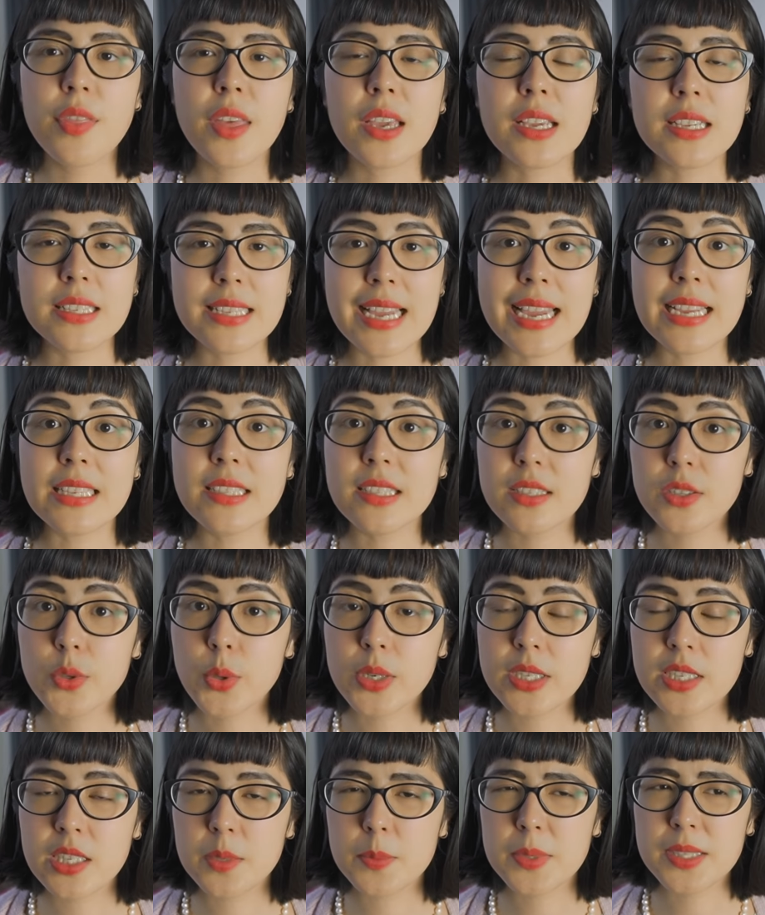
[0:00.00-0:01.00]
that contains
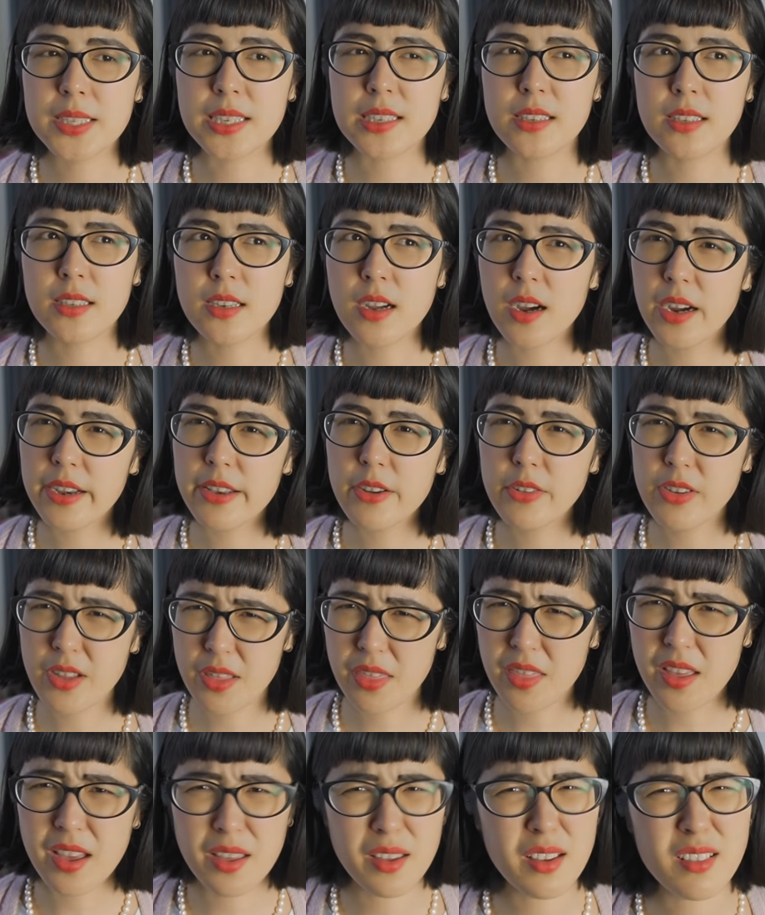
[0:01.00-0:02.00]
20%
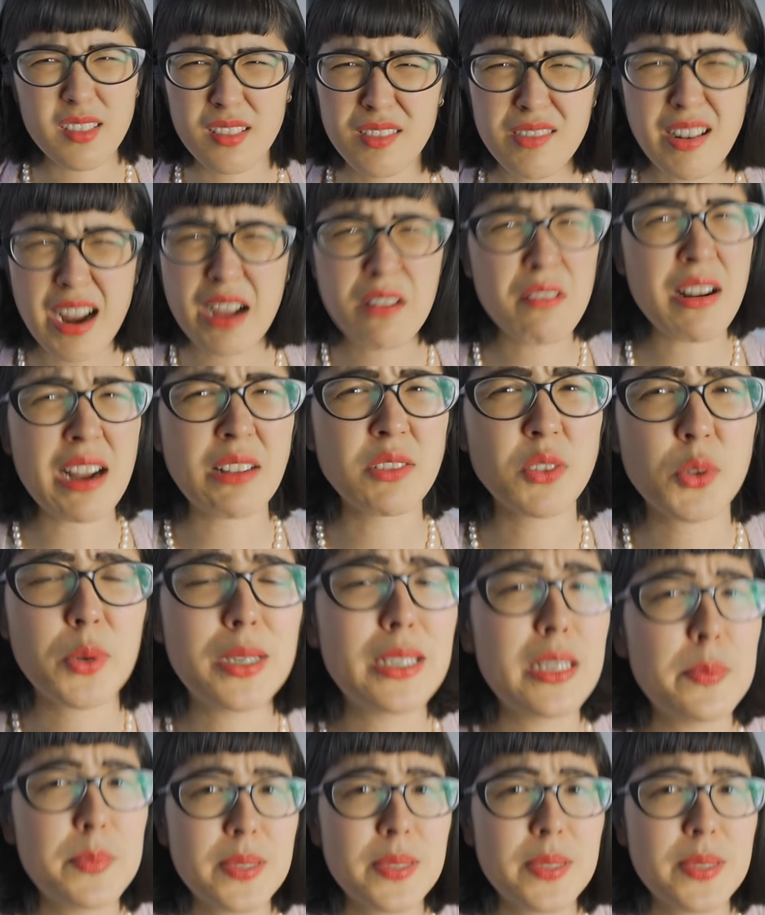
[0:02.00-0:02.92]
nylon, around